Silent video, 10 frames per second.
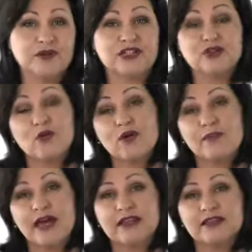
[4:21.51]
We'd talk
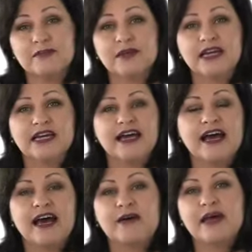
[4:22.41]
about them,
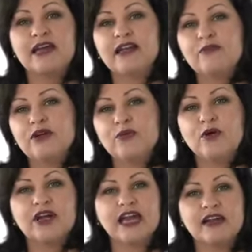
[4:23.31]
and then we'd
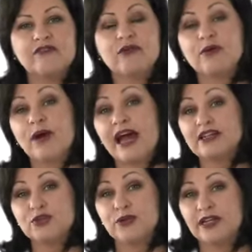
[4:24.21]
work out if we were
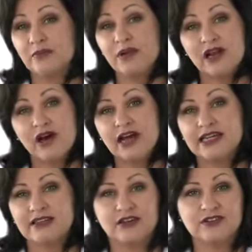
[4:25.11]
actually
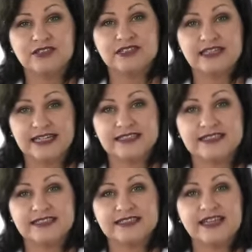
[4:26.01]
applying those
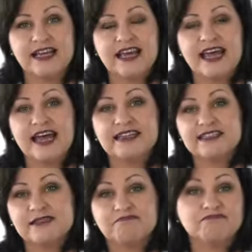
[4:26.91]
lessons
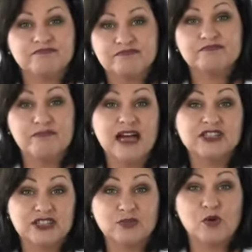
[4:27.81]
as
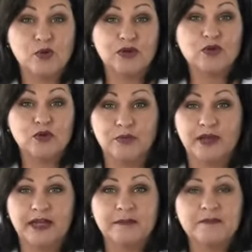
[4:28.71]
much as what we could
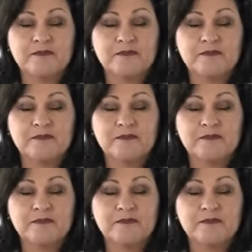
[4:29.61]
be.